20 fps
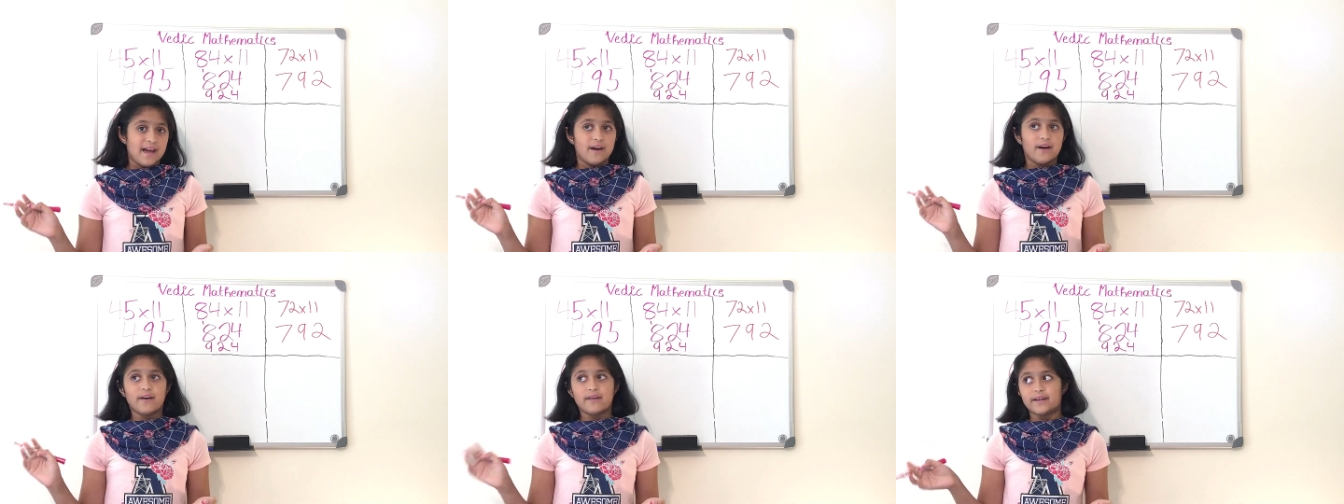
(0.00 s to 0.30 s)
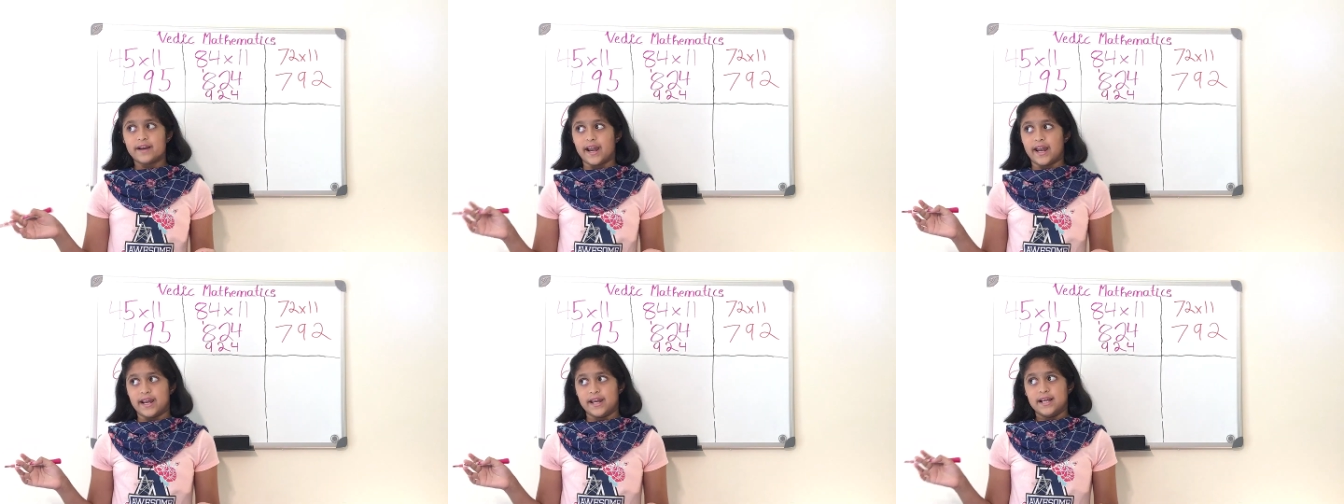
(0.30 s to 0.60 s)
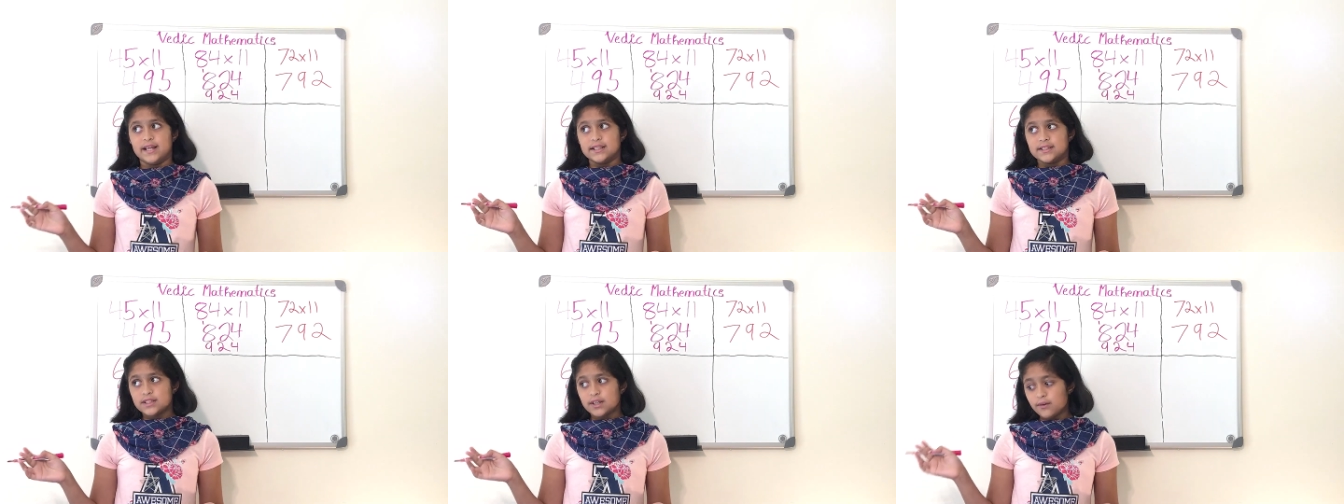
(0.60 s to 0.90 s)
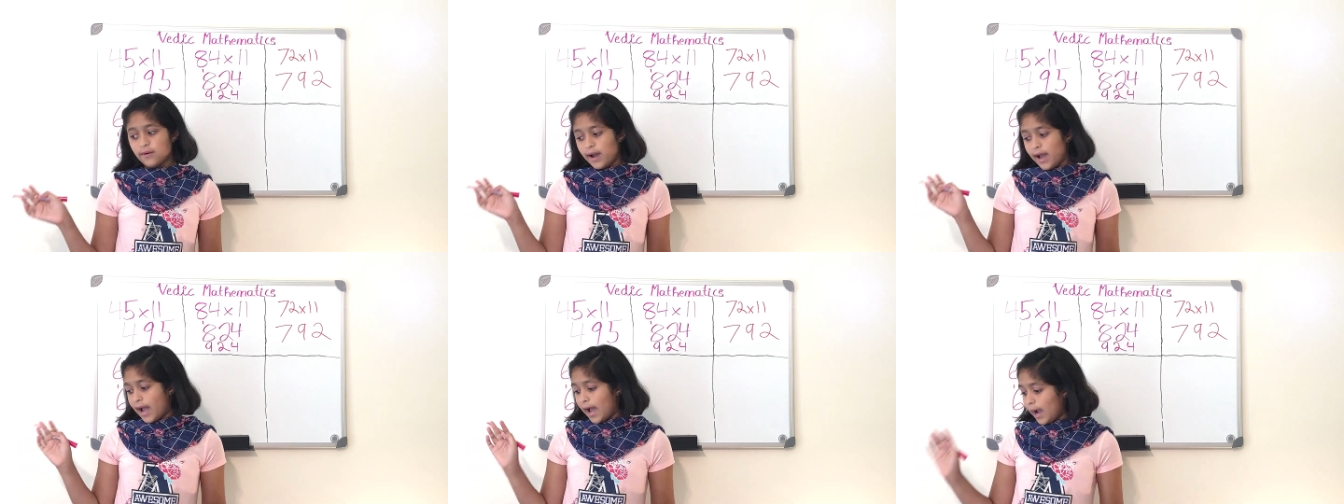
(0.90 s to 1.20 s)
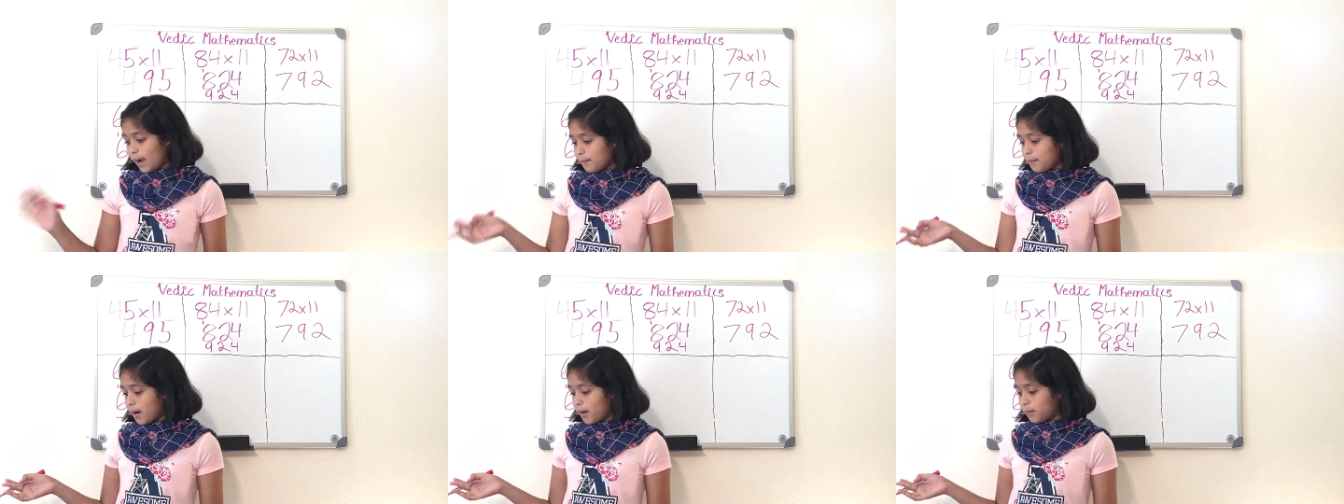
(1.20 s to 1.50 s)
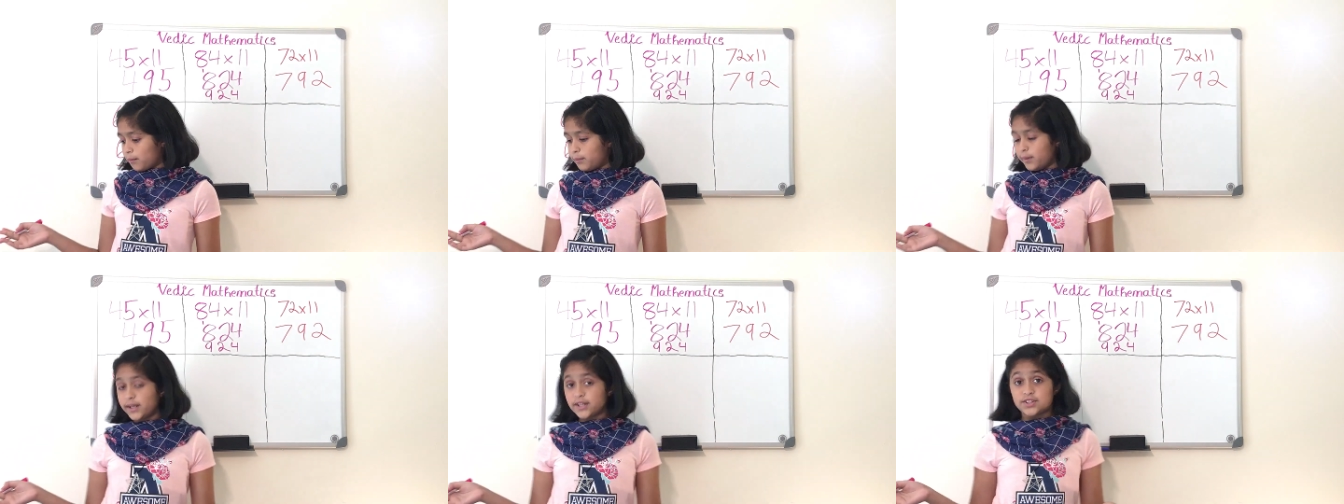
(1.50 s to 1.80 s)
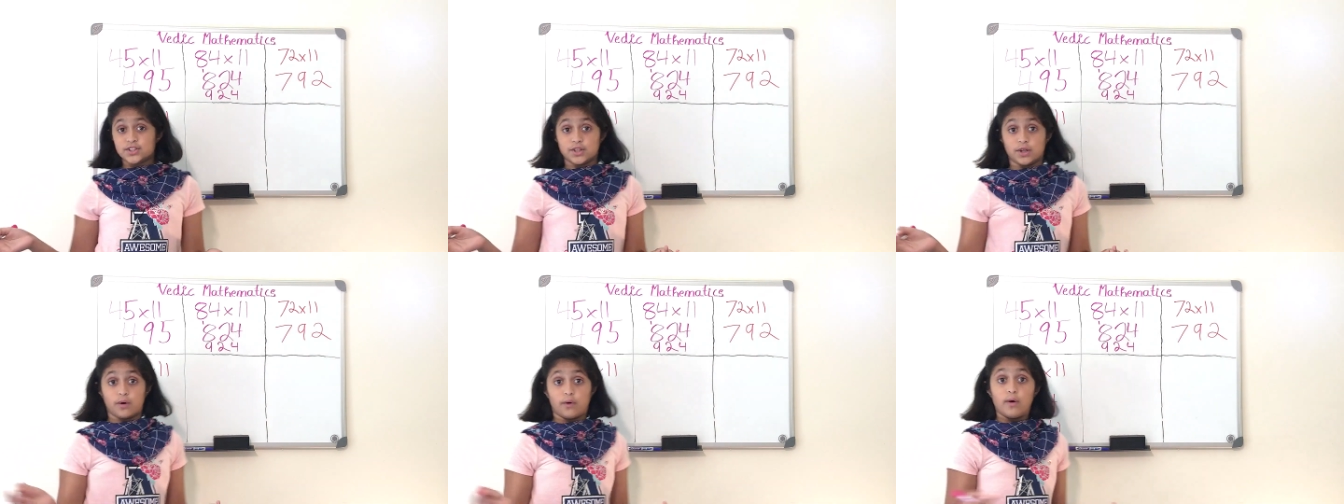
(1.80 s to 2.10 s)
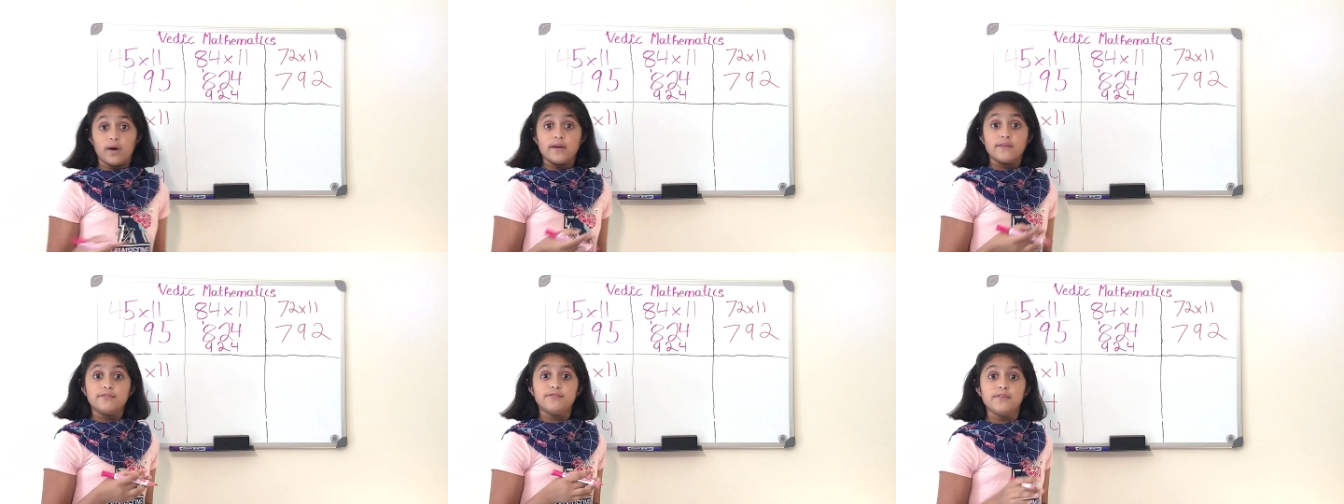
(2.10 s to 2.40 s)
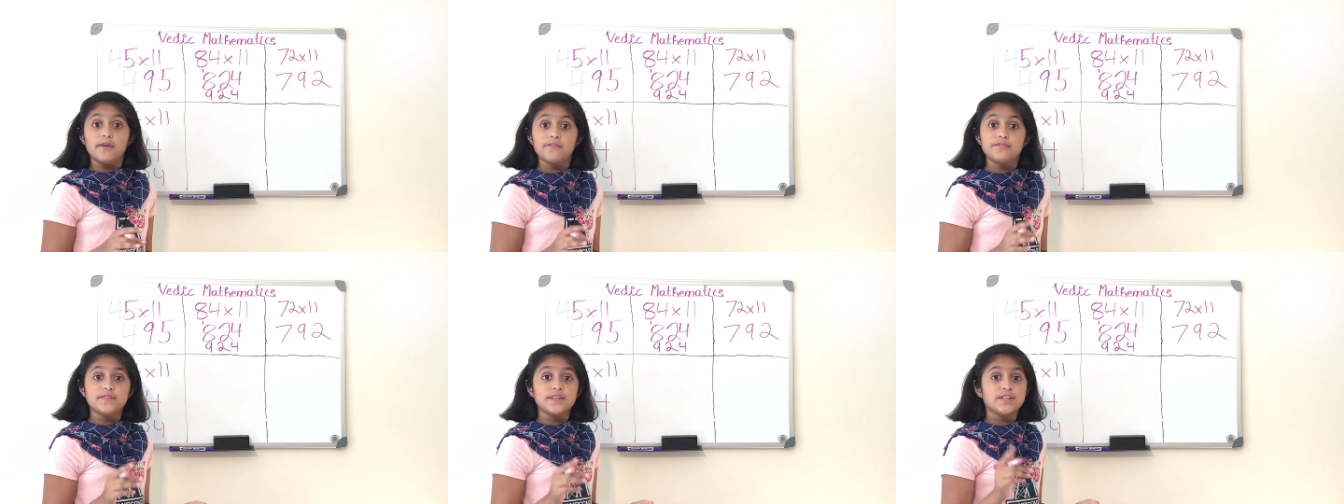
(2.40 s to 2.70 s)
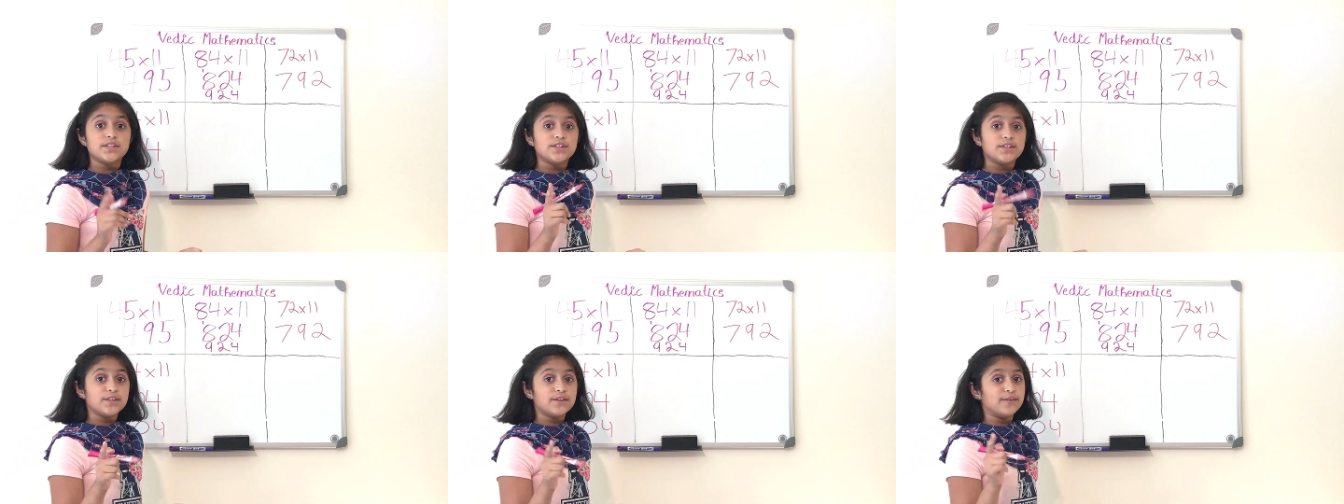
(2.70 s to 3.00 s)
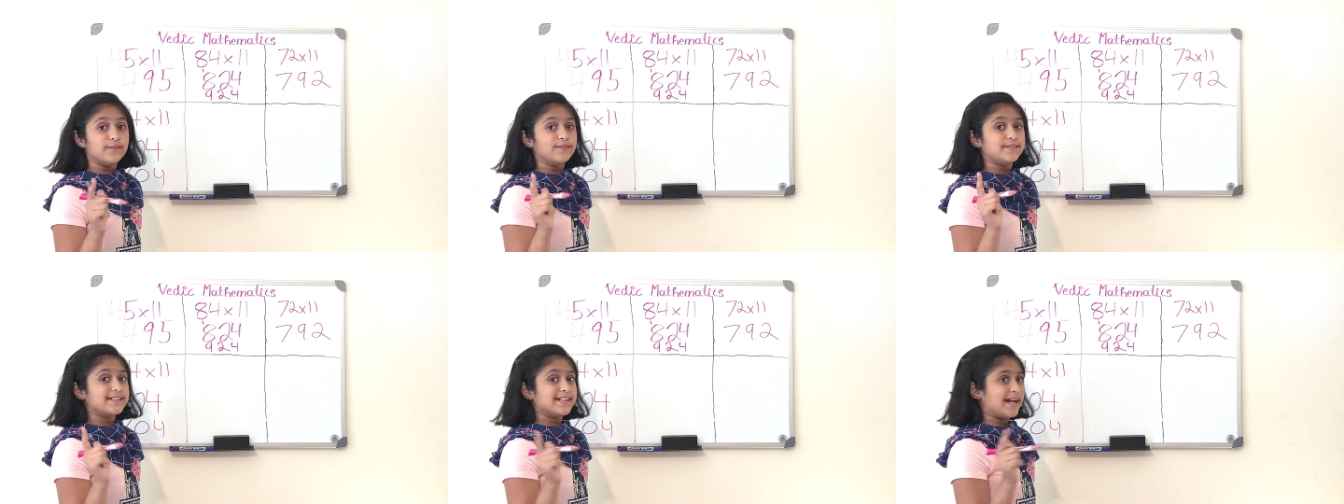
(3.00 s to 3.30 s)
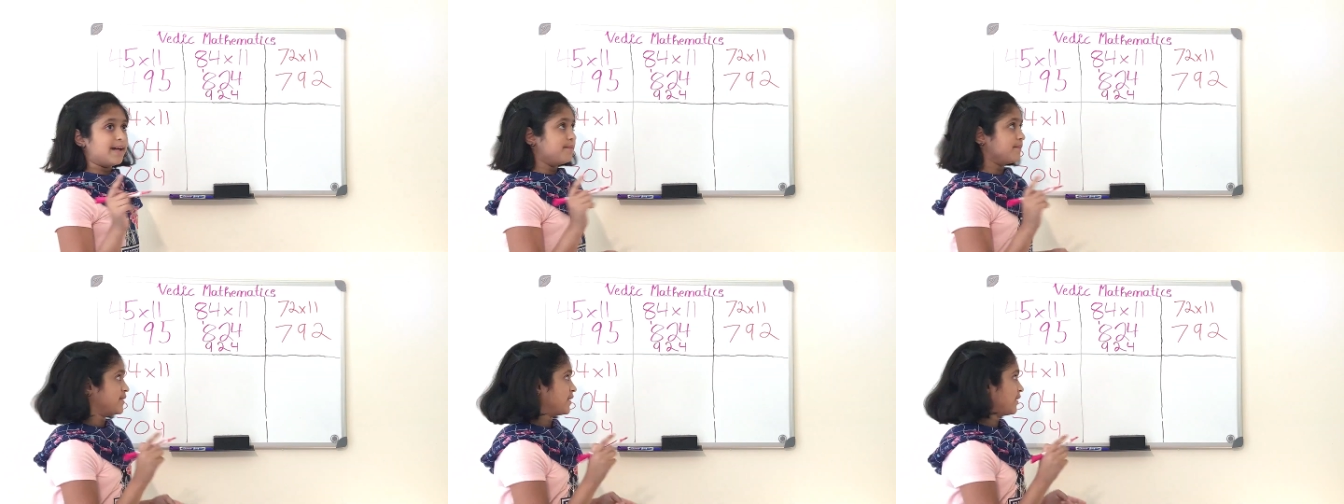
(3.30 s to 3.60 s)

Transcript: Okay, so how about we do 52 times